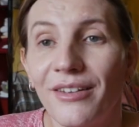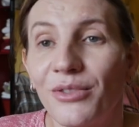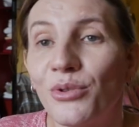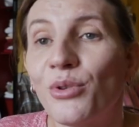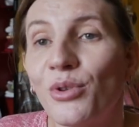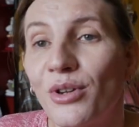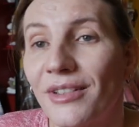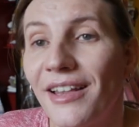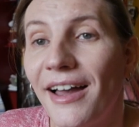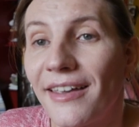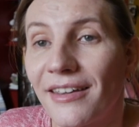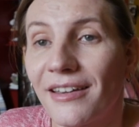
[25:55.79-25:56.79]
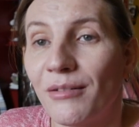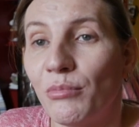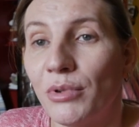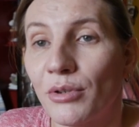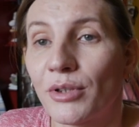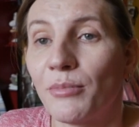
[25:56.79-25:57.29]
do not like
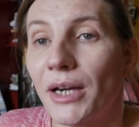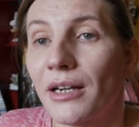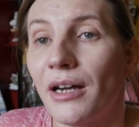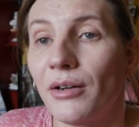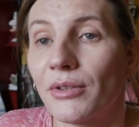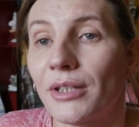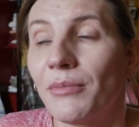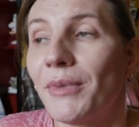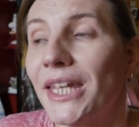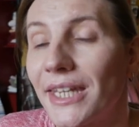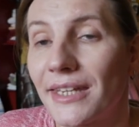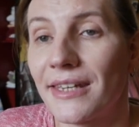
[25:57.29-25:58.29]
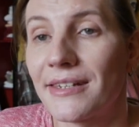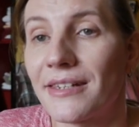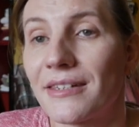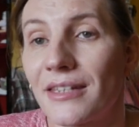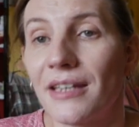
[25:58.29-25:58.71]
blurred background in many cases.